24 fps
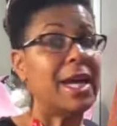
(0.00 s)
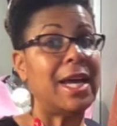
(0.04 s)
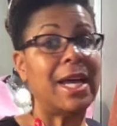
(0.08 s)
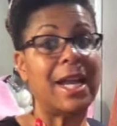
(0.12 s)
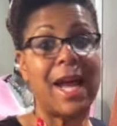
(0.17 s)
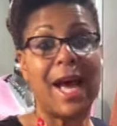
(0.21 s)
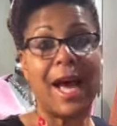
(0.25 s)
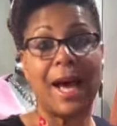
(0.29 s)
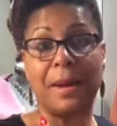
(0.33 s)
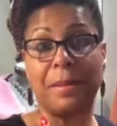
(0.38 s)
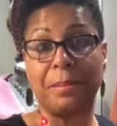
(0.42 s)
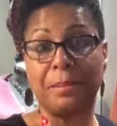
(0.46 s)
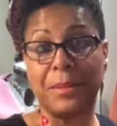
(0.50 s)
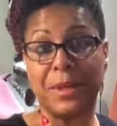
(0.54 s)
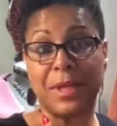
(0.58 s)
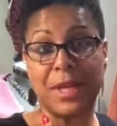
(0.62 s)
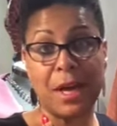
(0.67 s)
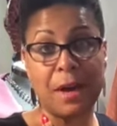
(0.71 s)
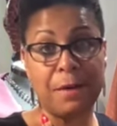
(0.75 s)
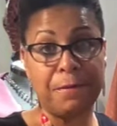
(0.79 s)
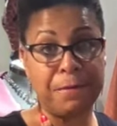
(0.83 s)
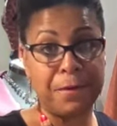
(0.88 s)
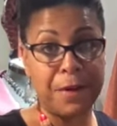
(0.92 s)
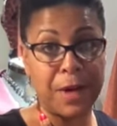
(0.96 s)
And I'm
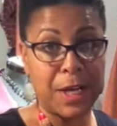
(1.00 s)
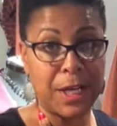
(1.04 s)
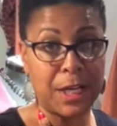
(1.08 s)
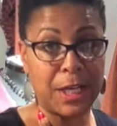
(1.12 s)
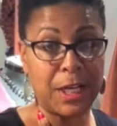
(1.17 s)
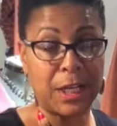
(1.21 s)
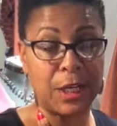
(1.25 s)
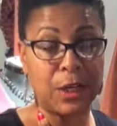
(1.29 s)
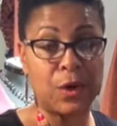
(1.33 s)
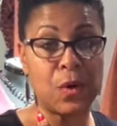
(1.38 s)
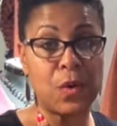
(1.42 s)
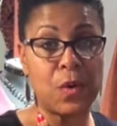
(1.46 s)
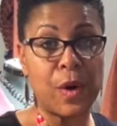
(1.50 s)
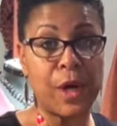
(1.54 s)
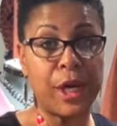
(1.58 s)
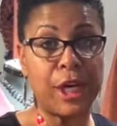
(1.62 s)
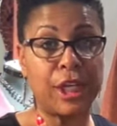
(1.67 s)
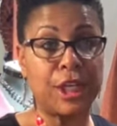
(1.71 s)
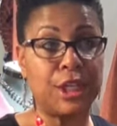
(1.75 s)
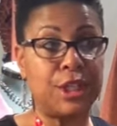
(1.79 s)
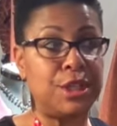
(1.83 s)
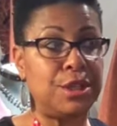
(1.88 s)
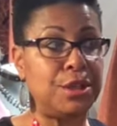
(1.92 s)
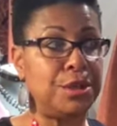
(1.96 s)
definitely
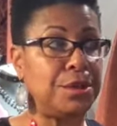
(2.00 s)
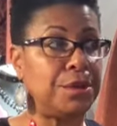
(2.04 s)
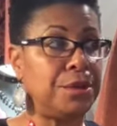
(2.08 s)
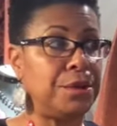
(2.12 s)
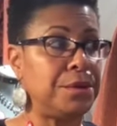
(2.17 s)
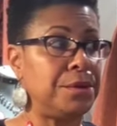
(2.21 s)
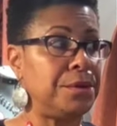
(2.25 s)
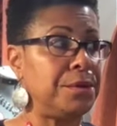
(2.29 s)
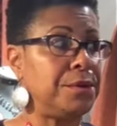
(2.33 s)
going to